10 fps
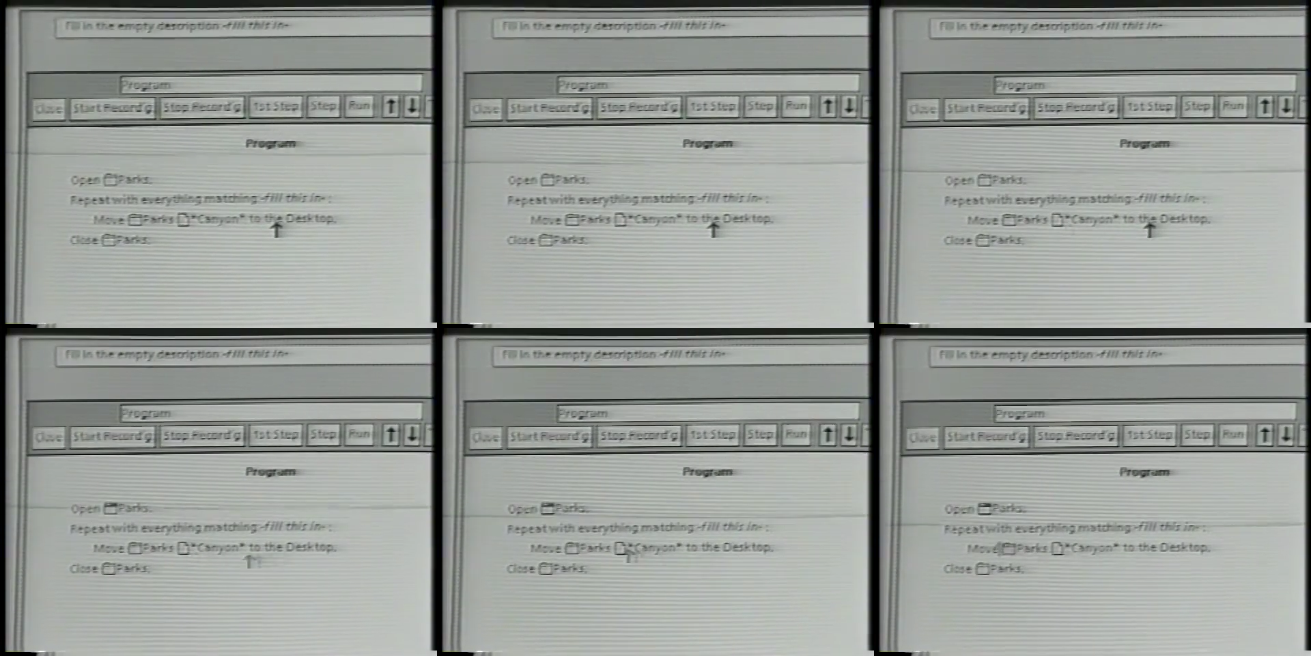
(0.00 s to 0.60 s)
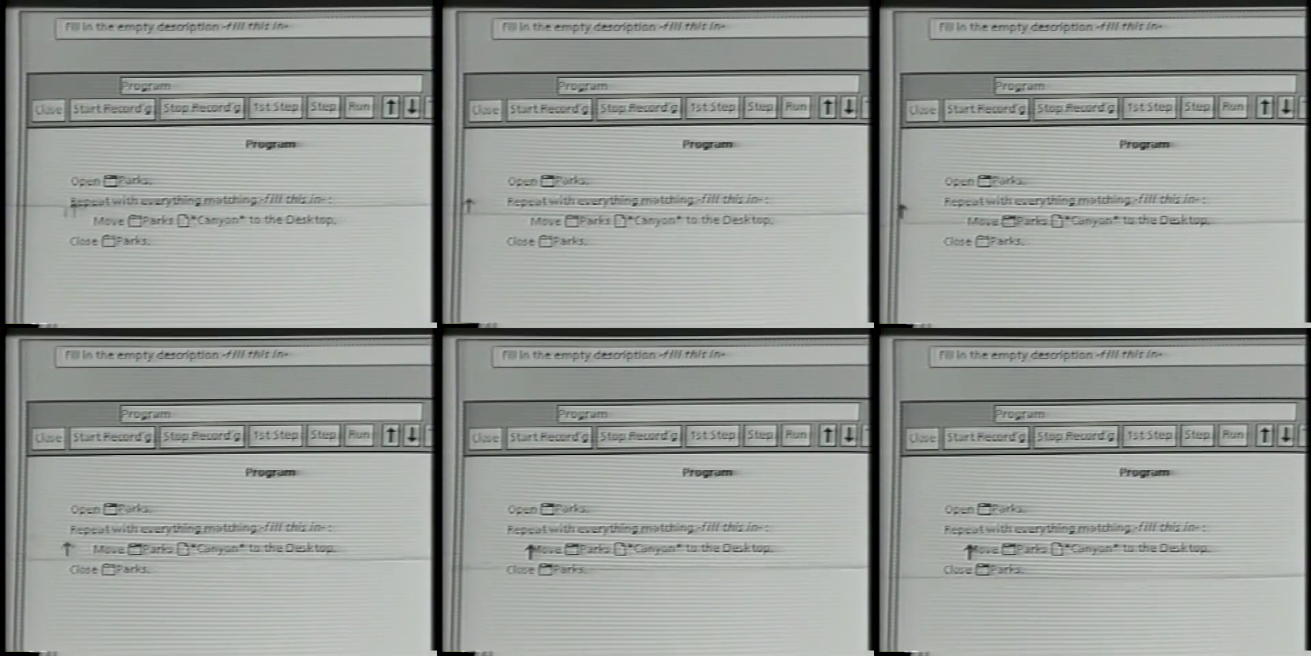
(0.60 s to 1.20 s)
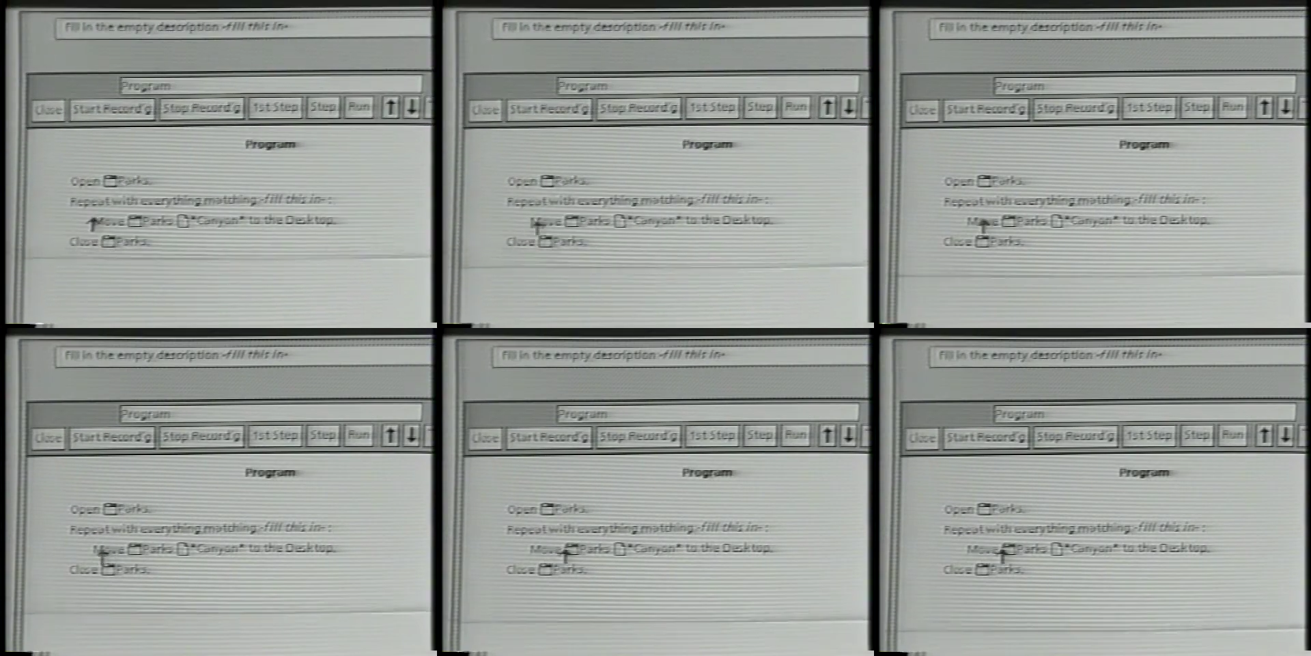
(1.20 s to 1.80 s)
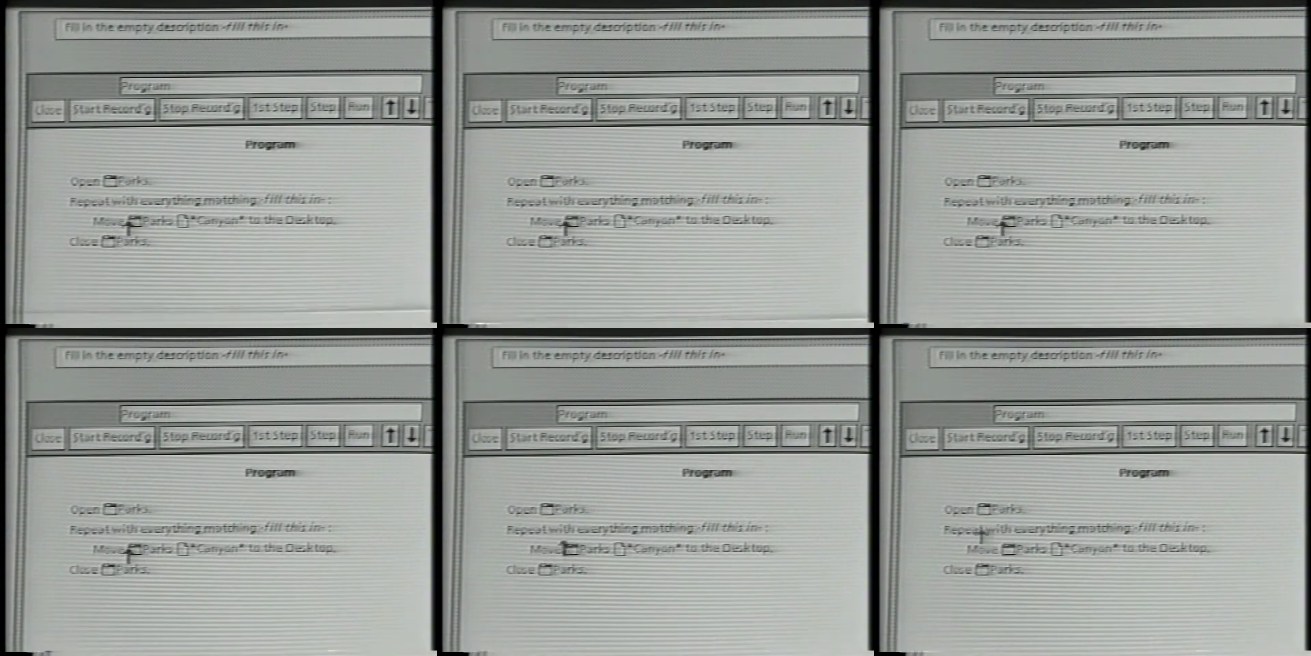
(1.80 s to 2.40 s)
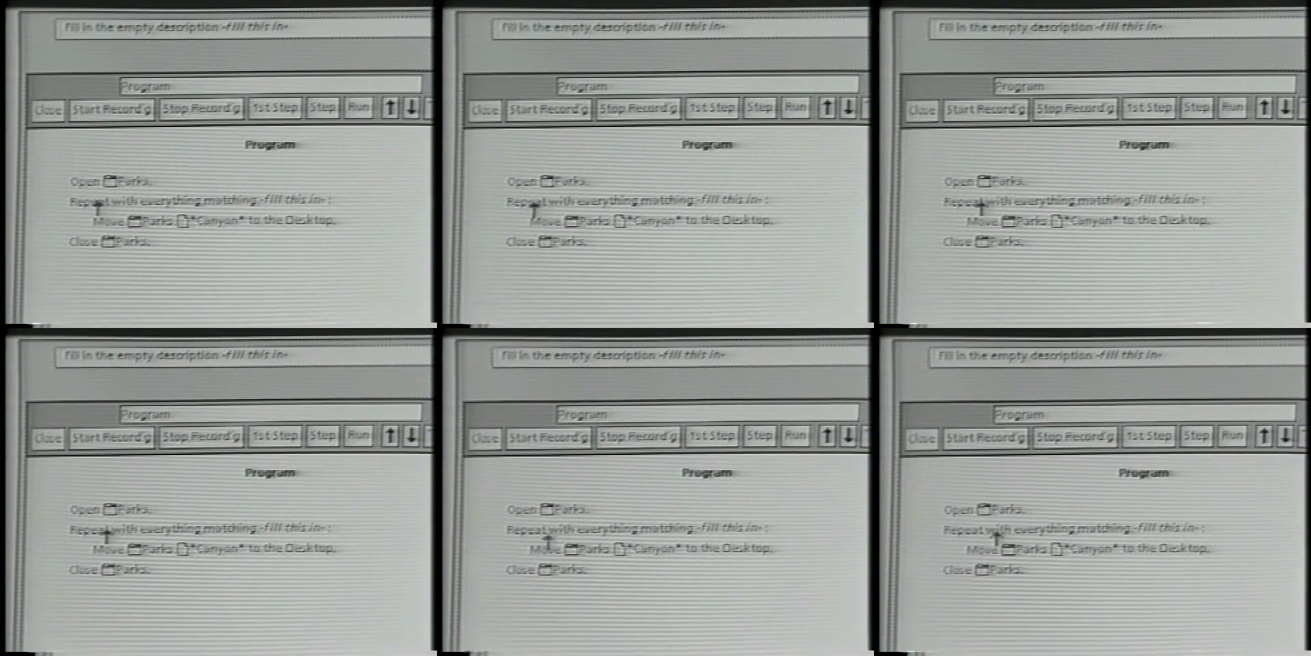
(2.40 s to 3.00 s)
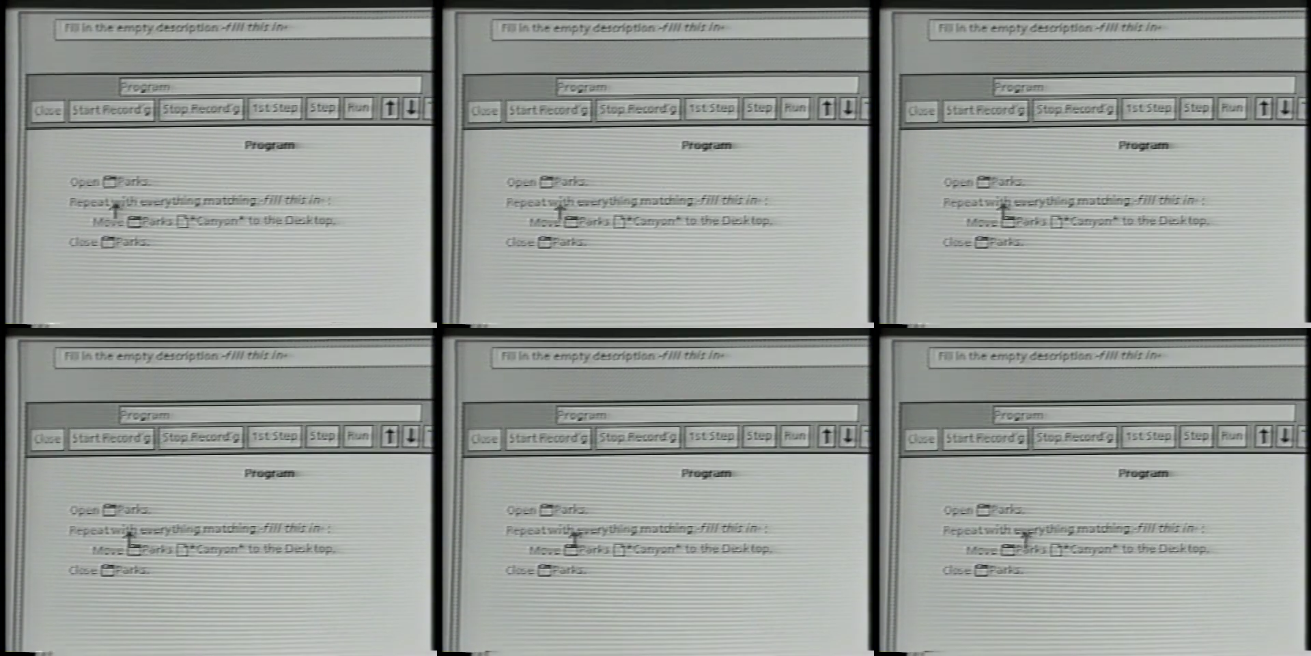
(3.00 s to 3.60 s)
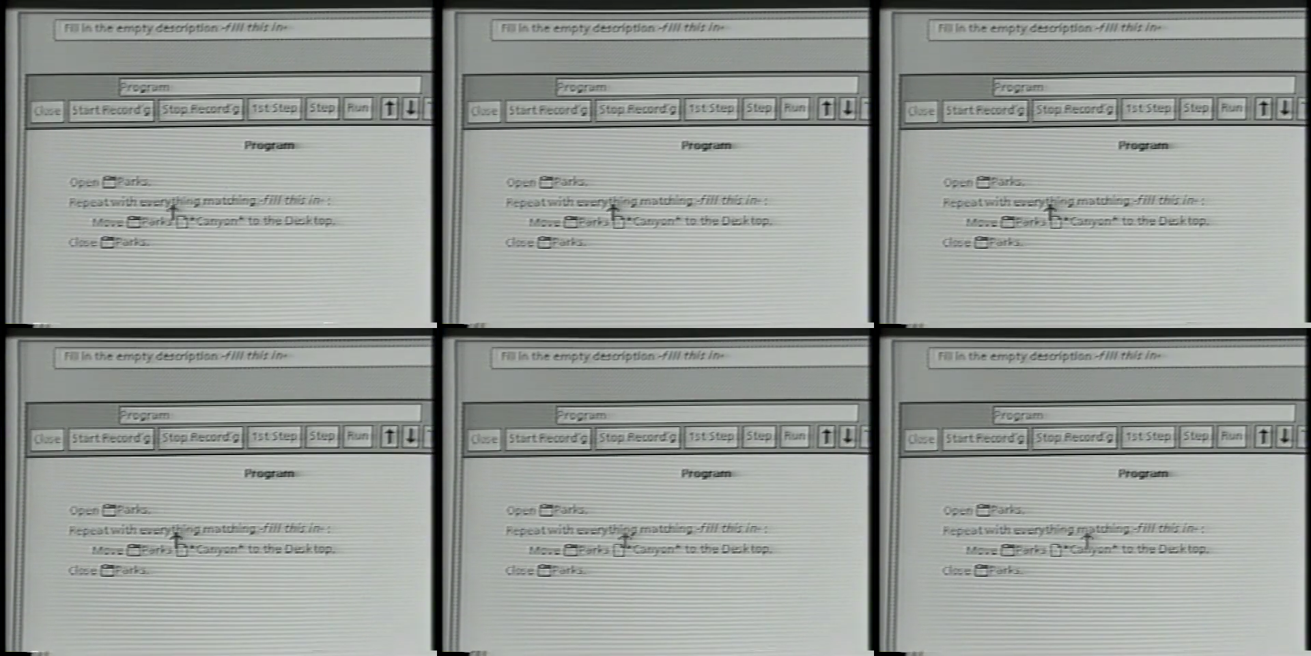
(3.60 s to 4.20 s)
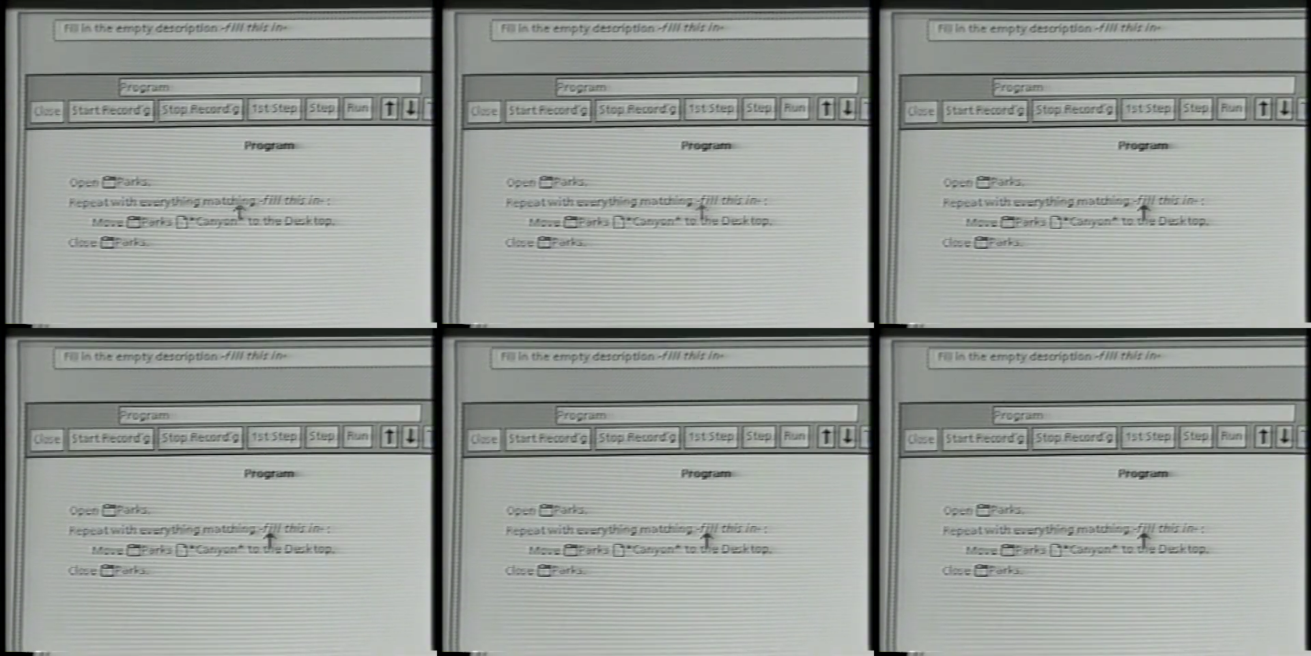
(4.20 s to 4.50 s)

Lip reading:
Nobody's mouth can be seen.